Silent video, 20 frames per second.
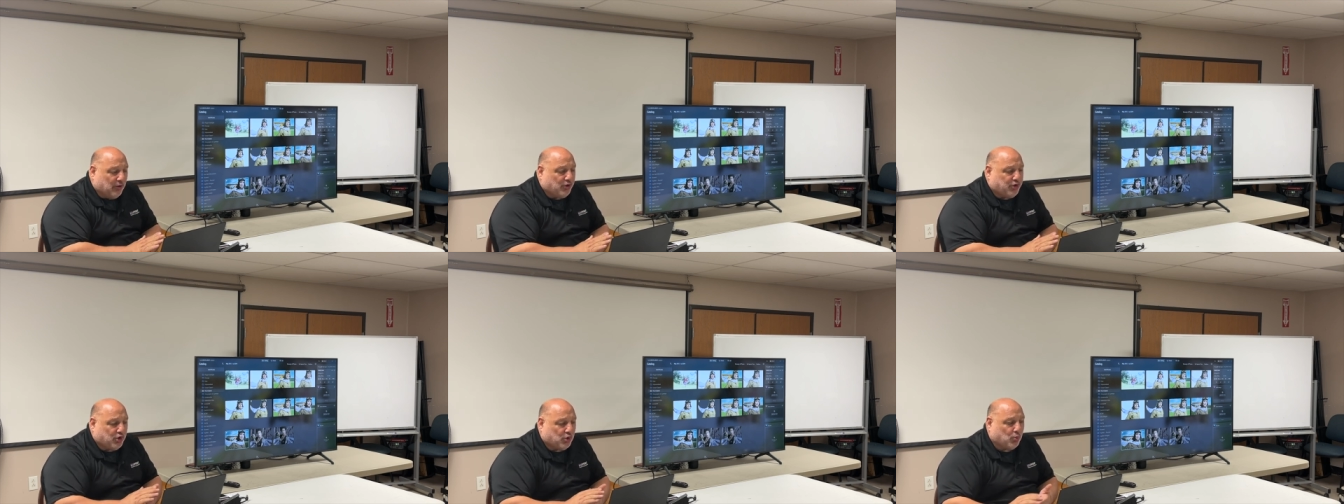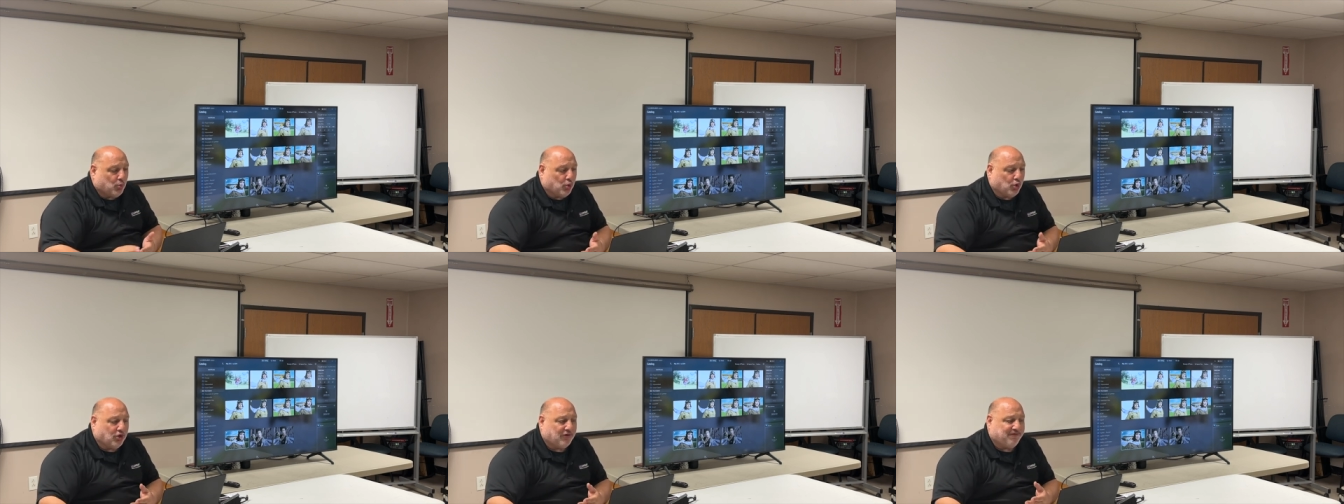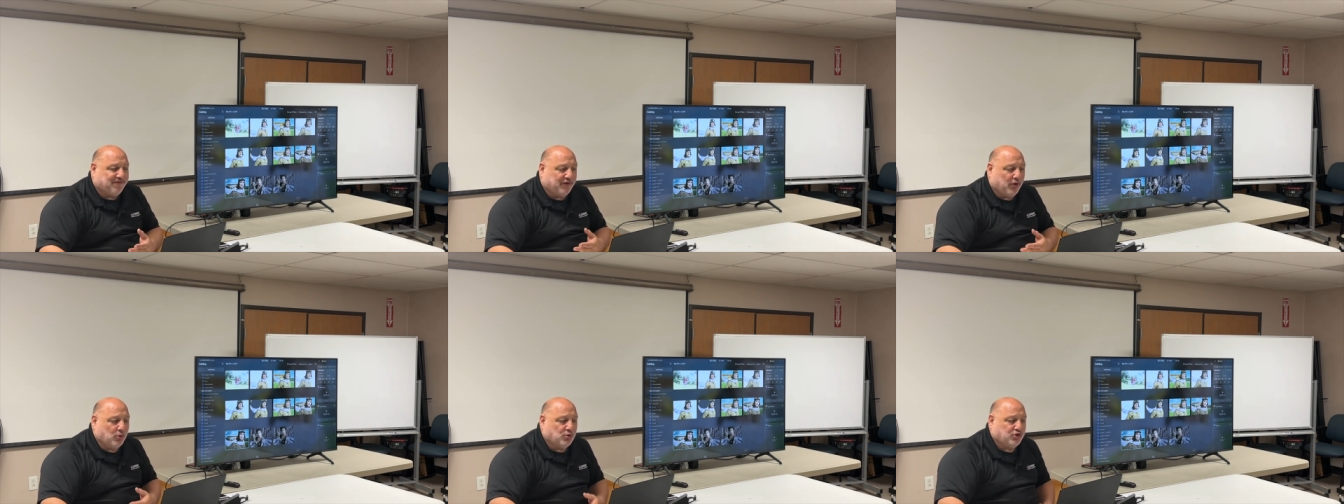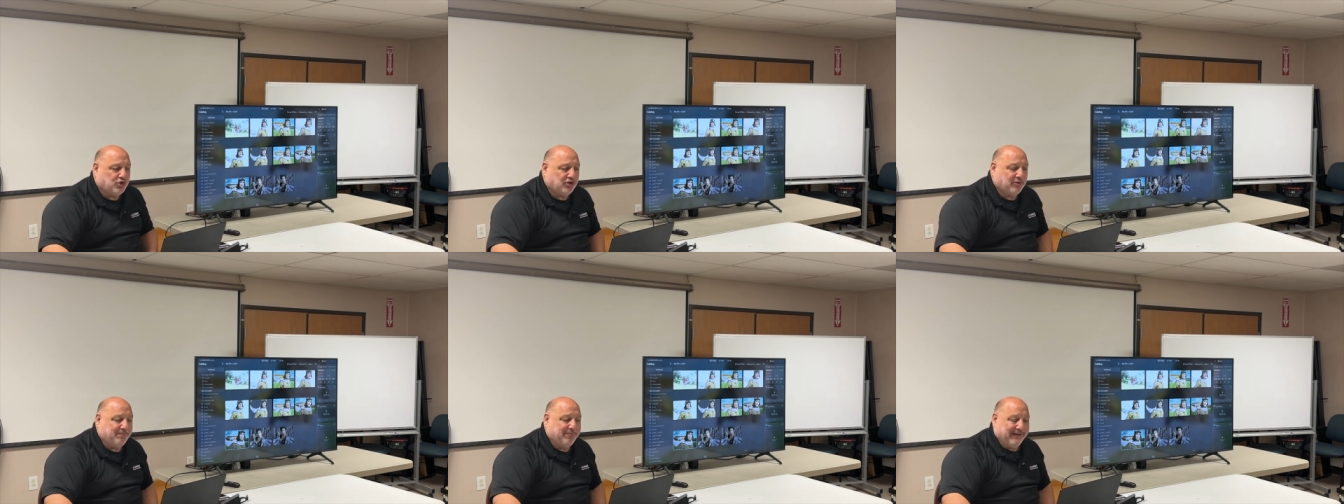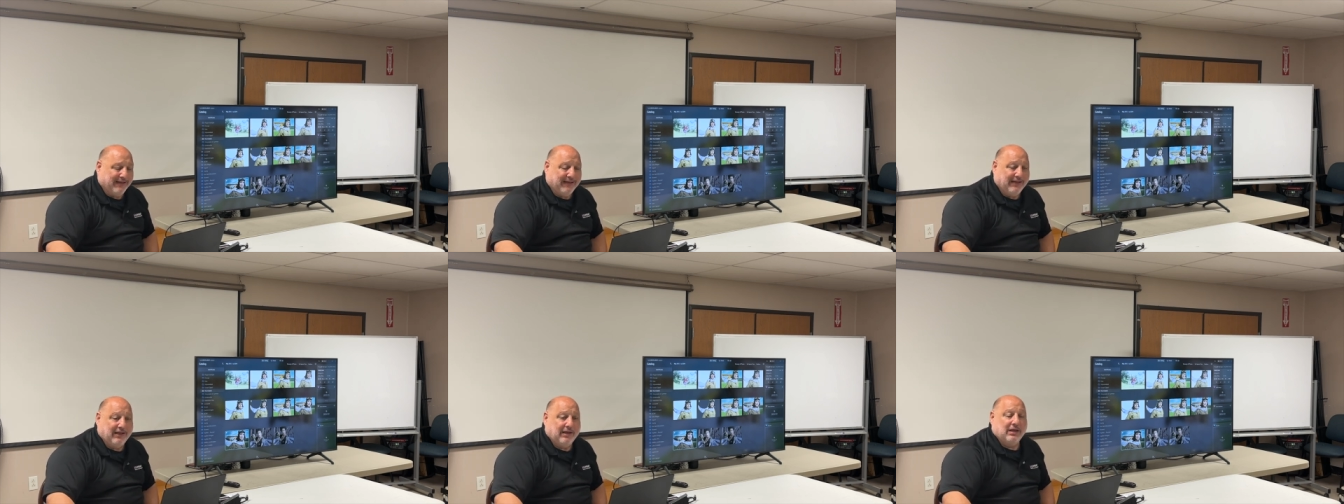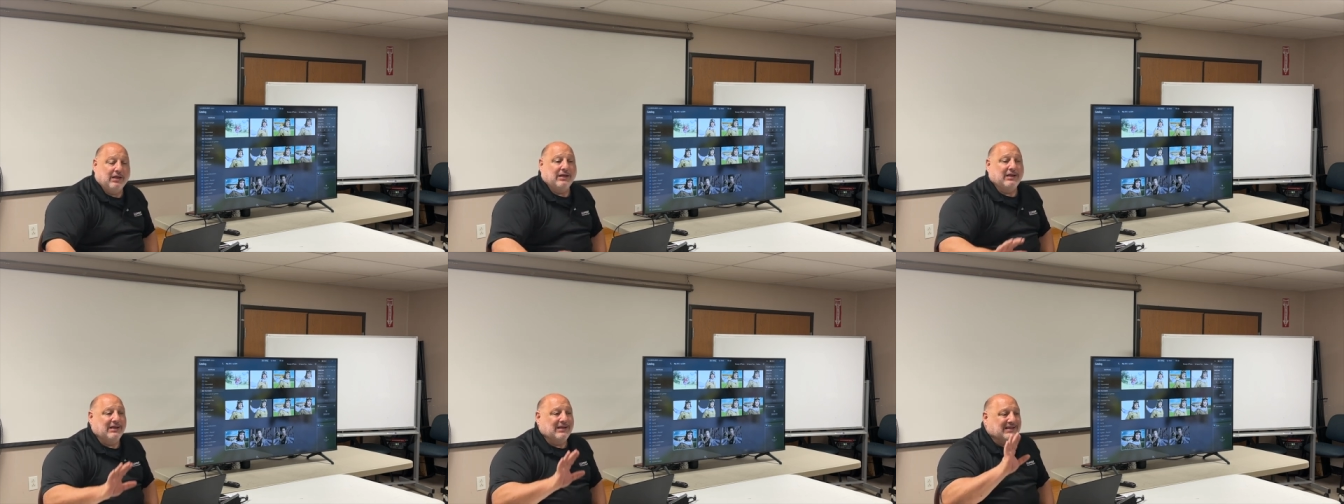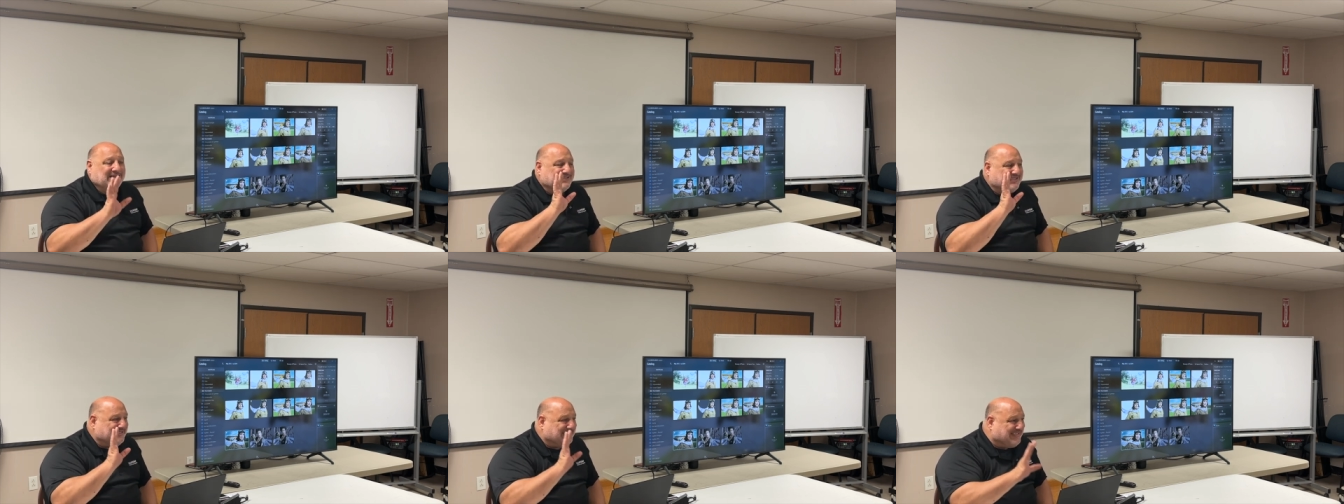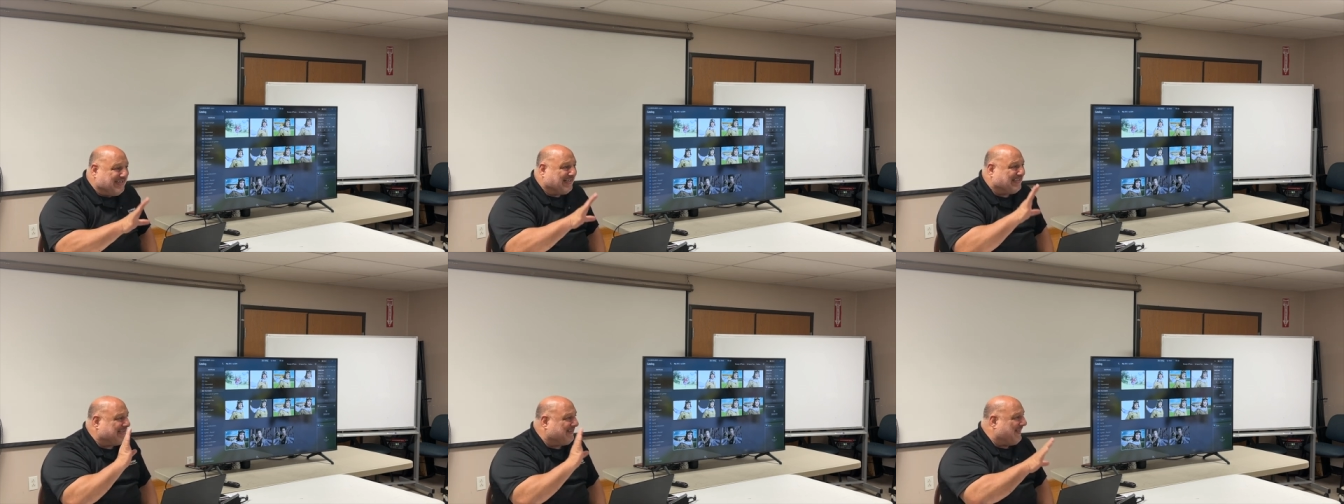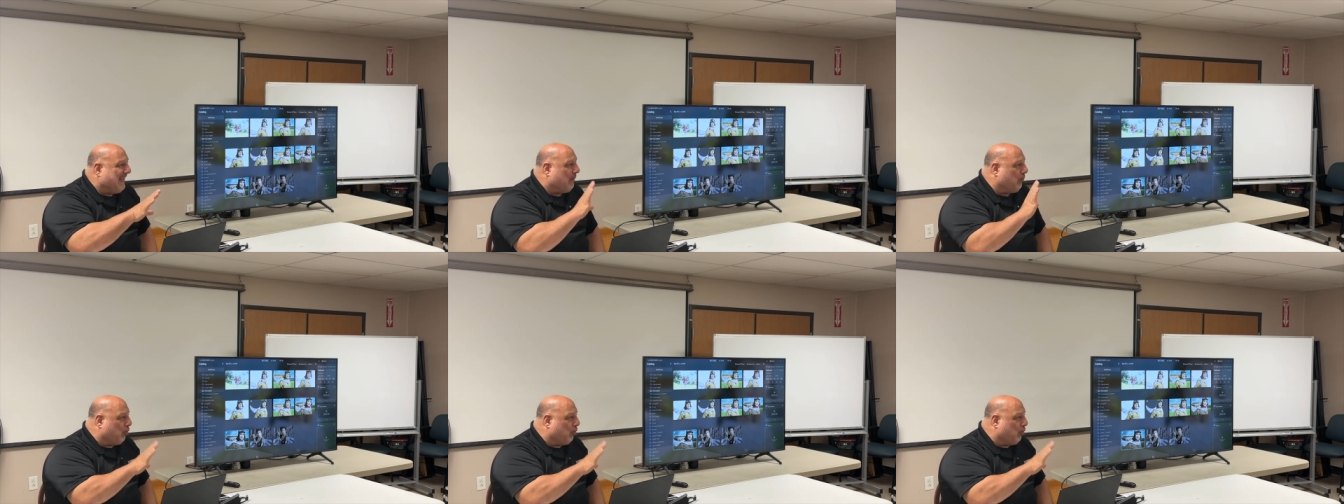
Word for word: your workflow should be, stick to that